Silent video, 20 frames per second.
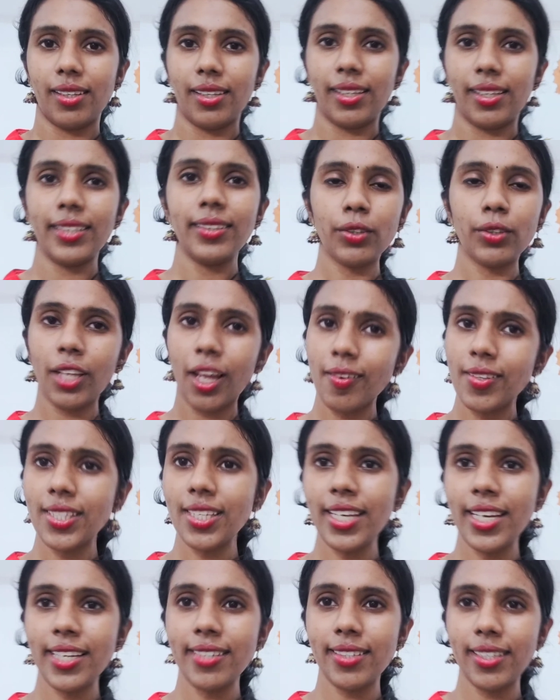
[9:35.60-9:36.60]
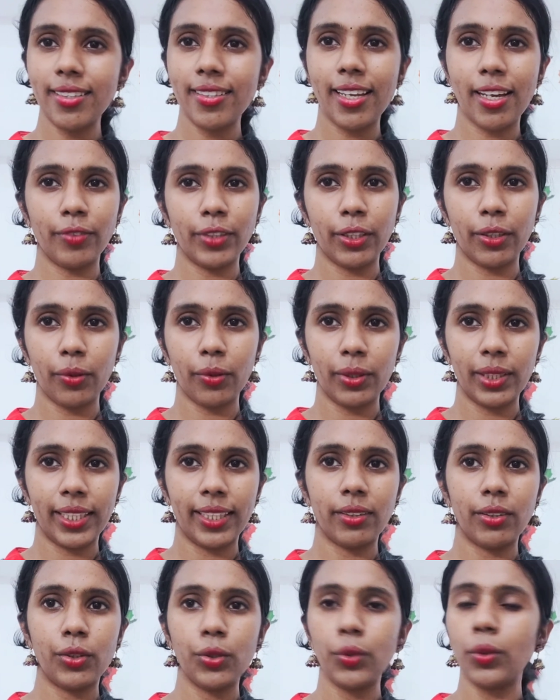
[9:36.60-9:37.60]
In 2018, there were
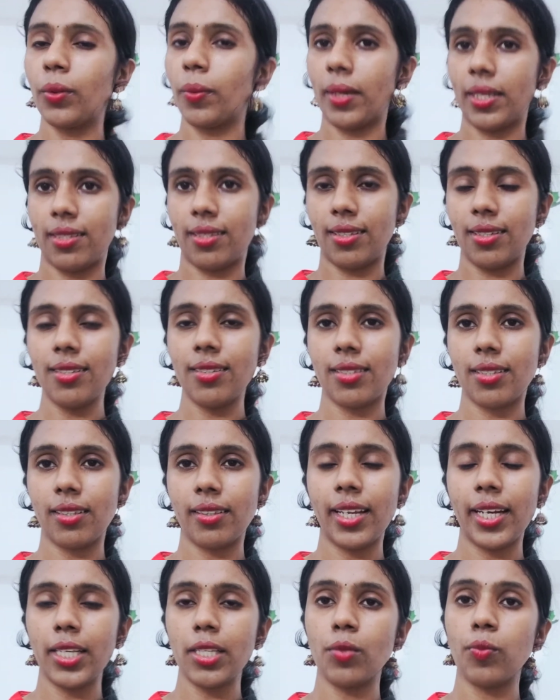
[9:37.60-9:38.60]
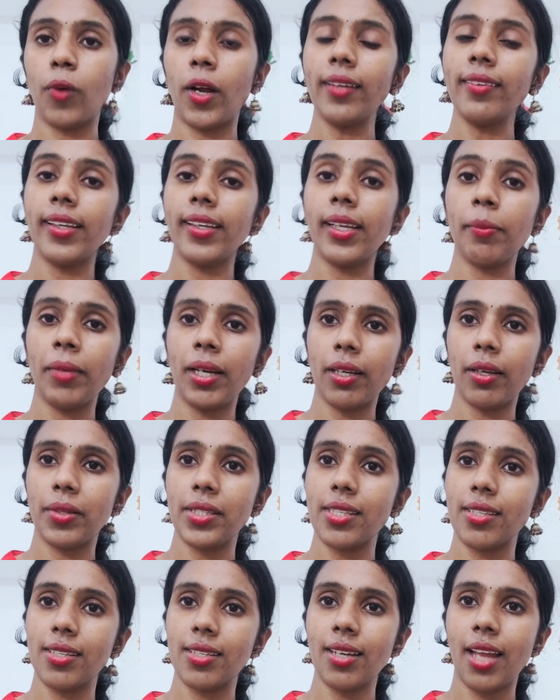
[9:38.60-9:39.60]
only 2 questions, that is 1 3-mark
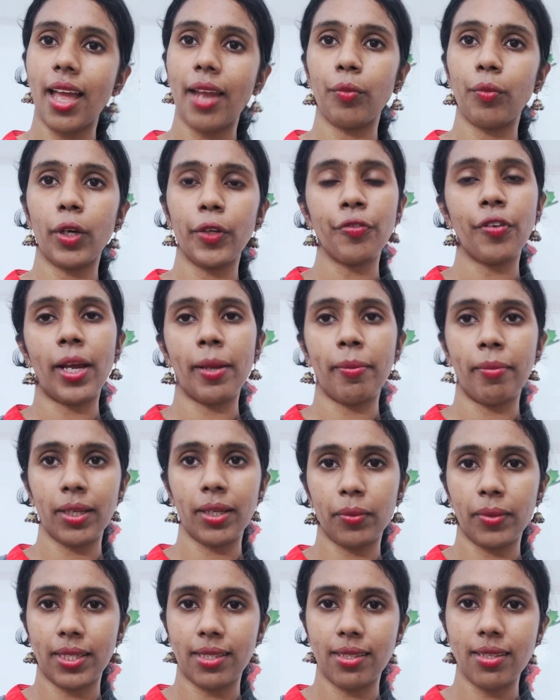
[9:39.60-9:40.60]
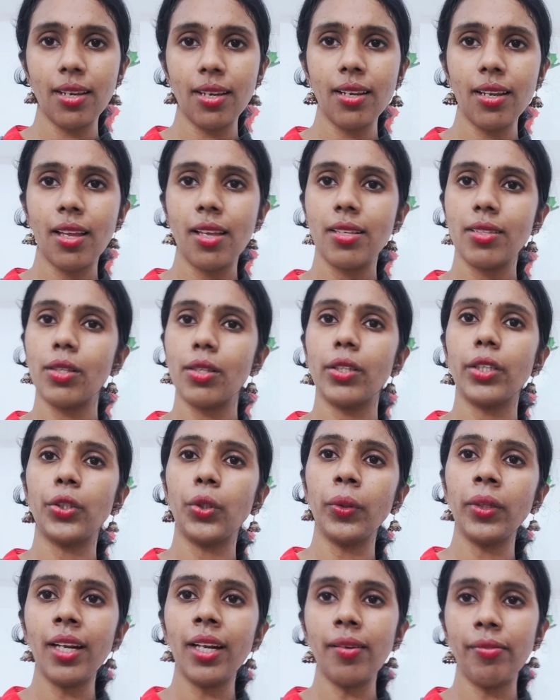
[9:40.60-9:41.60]
question and 1 5-mark question. So the
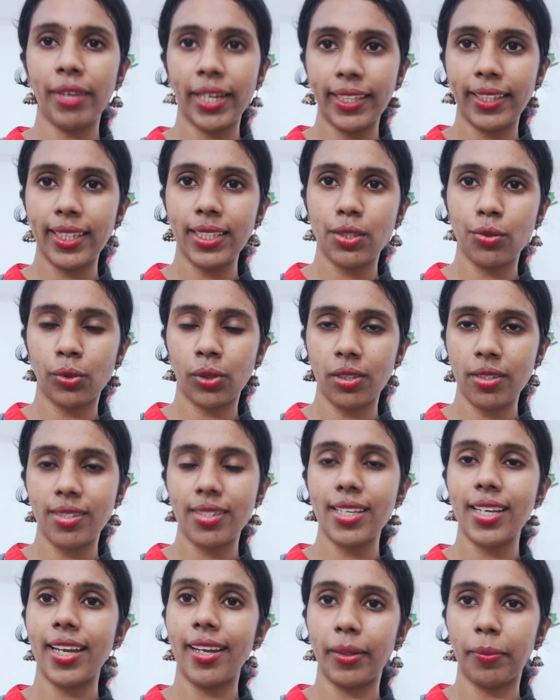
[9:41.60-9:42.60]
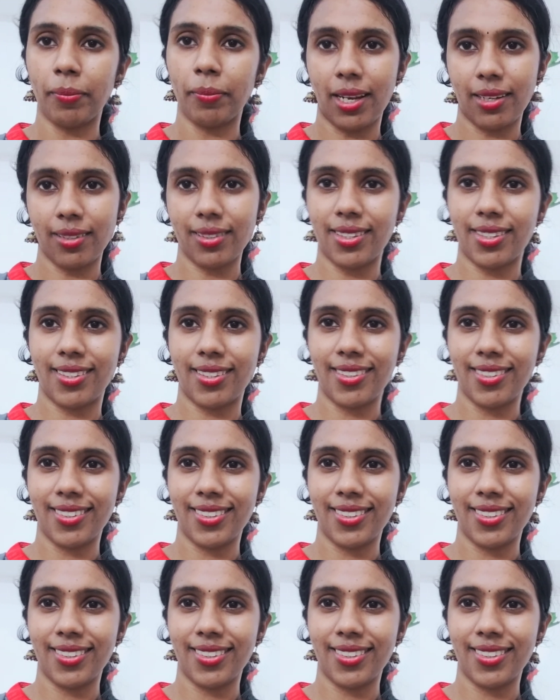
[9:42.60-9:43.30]
total weightage was 8 marks.